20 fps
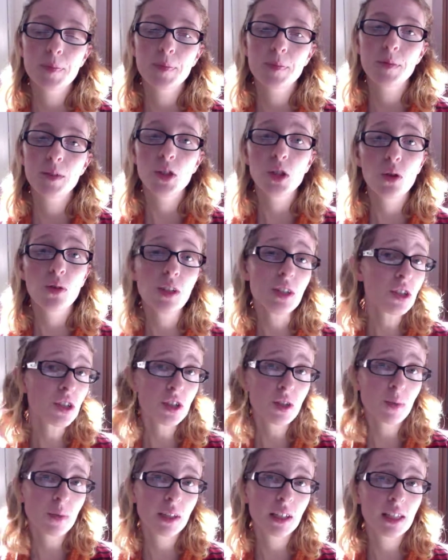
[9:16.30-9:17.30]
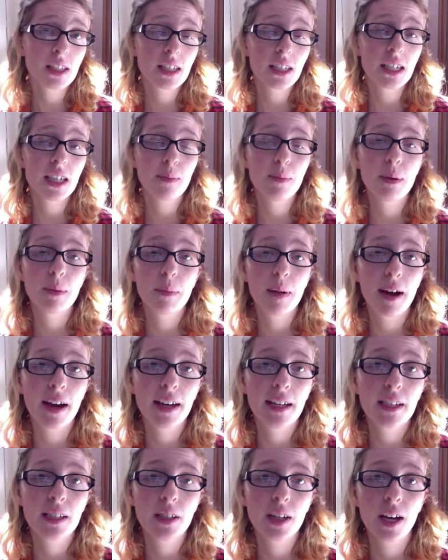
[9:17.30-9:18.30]
So these are some things to keep in
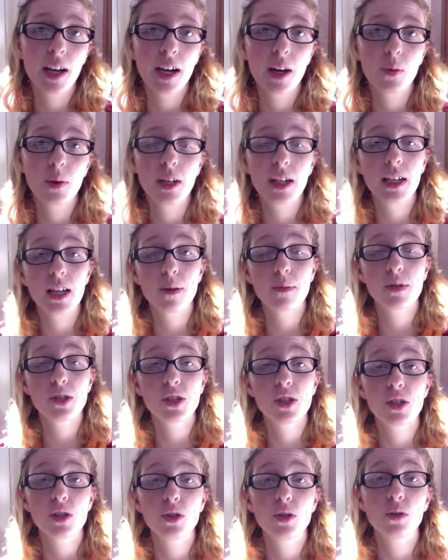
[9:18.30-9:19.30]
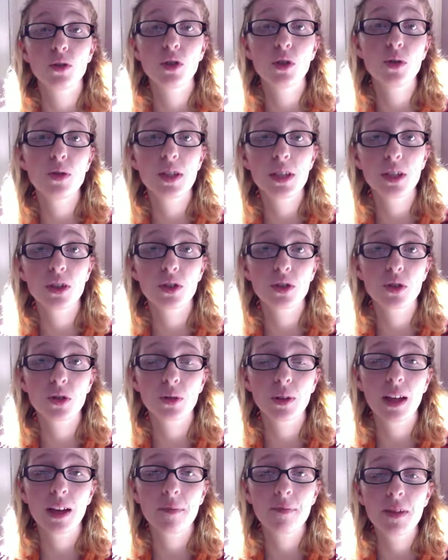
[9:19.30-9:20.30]
mind when it comes to choosing your
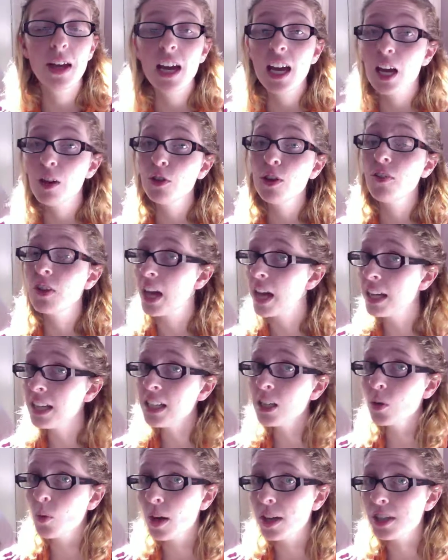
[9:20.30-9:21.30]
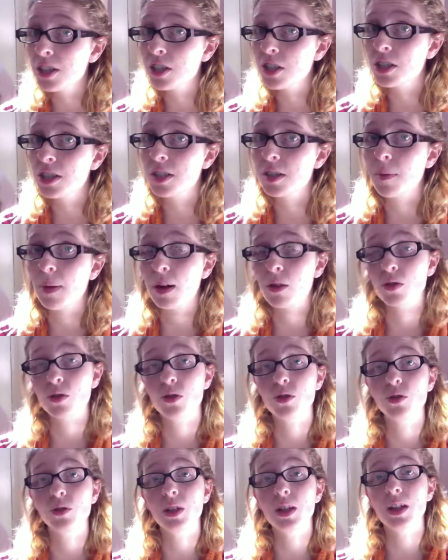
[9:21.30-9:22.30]
doula. If you have any questions about
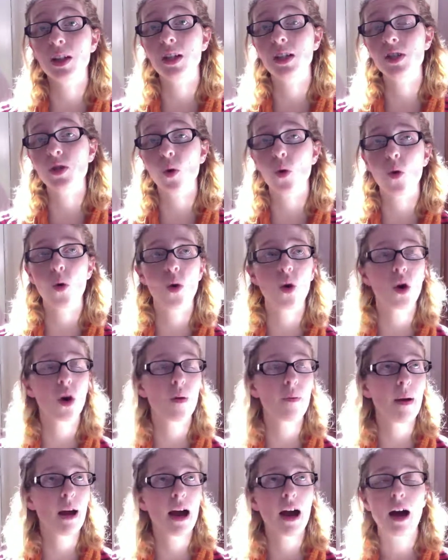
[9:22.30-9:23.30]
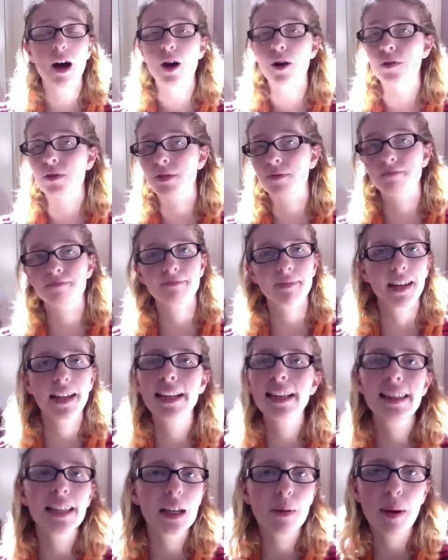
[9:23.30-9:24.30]
doulas or about
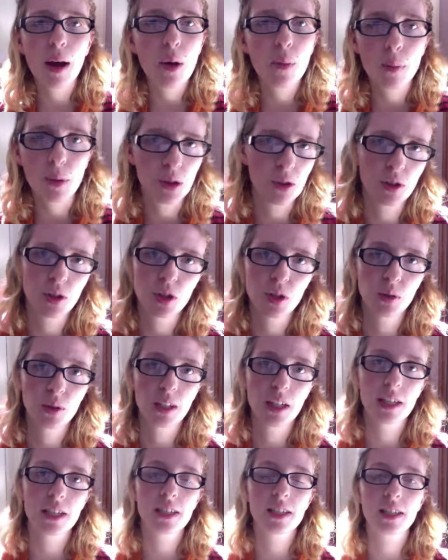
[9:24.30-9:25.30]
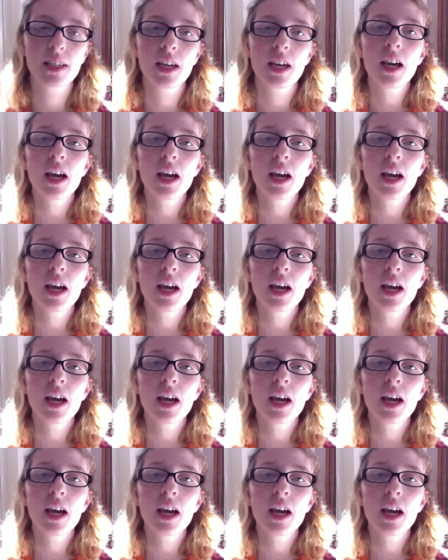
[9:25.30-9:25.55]
anything about birth doulas,